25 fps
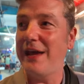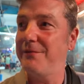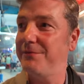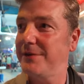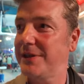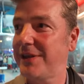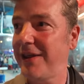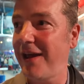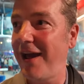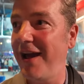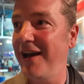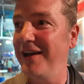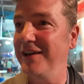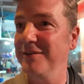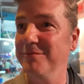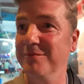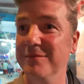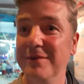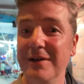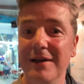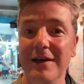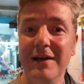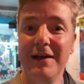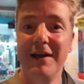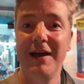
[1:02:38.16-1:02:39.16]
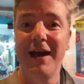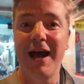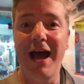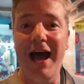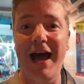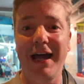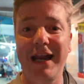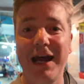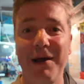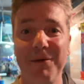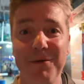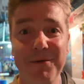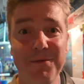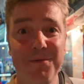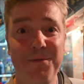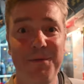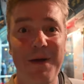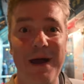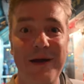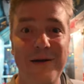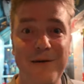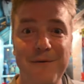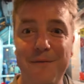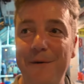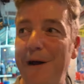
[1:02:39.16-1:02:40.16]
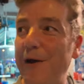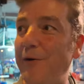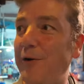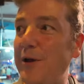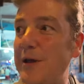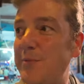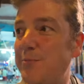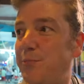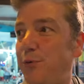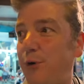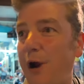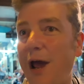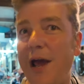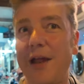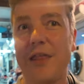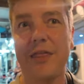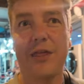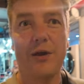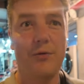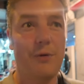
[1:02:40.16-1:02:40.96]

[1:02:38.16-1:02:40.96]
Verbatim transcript: ever time, and I was very, very impressed.